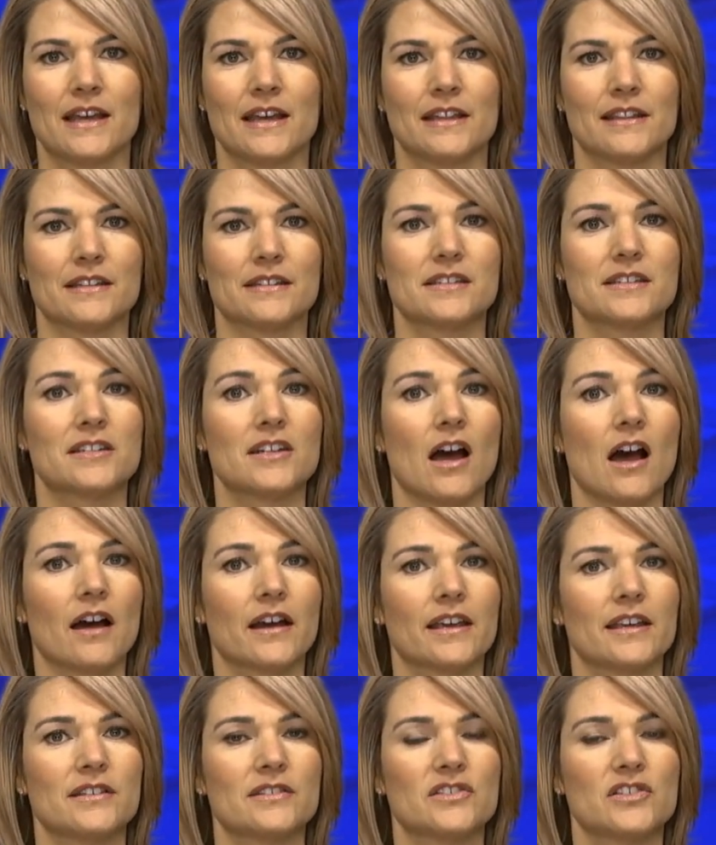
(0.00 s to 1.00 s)
The
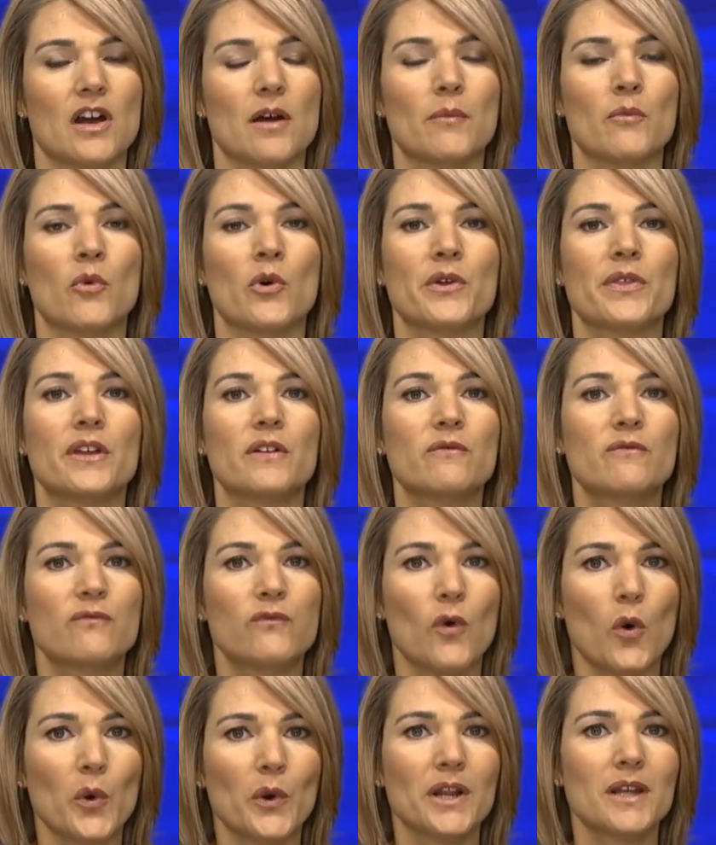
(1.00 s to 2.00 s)
stock has jumped more than
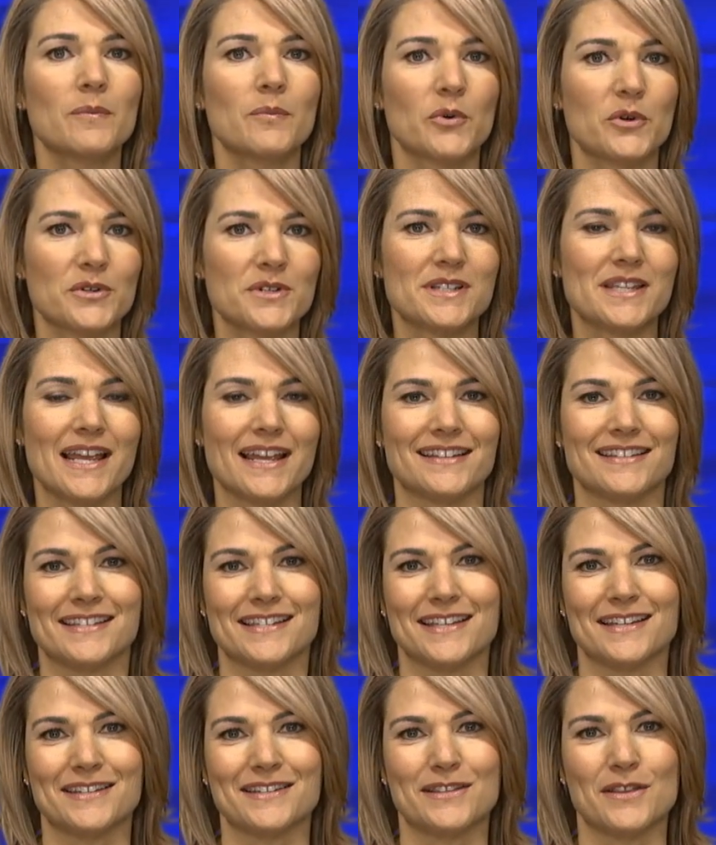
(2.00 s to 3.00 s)
forty percent
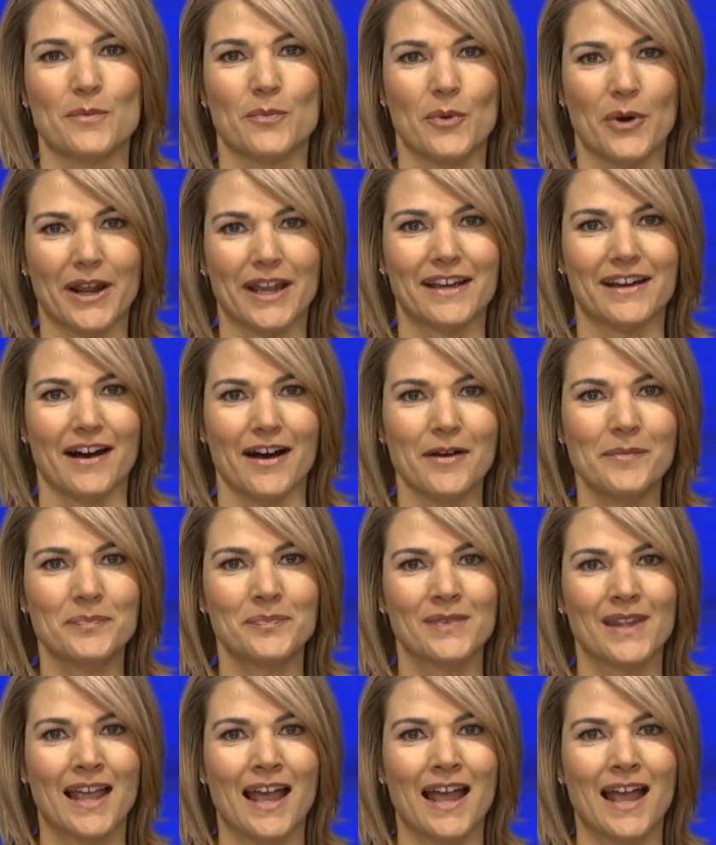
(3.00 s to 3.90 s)
since the breakup.